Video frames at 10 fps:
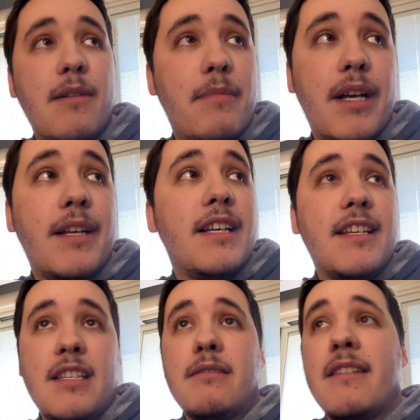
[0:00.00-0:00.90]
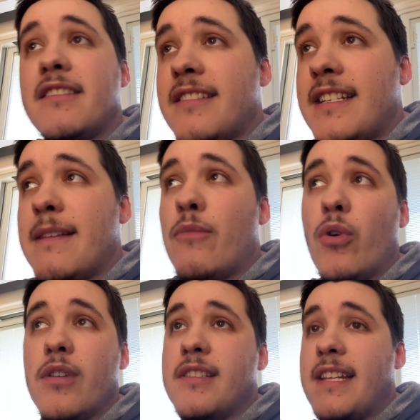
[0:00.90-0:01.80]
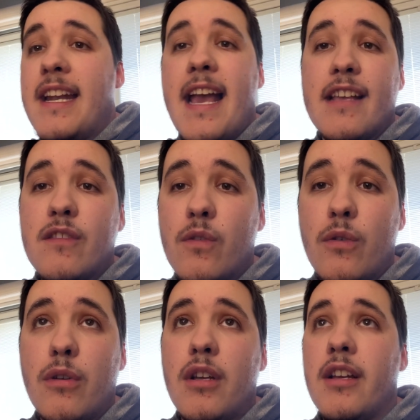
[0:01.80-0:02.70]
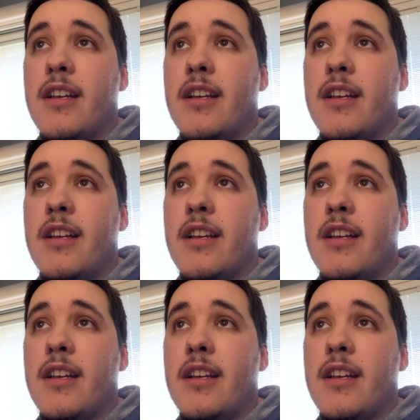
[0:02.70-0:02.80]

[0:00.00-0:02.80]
but sometimes it's a Tim Hortons and an Esso.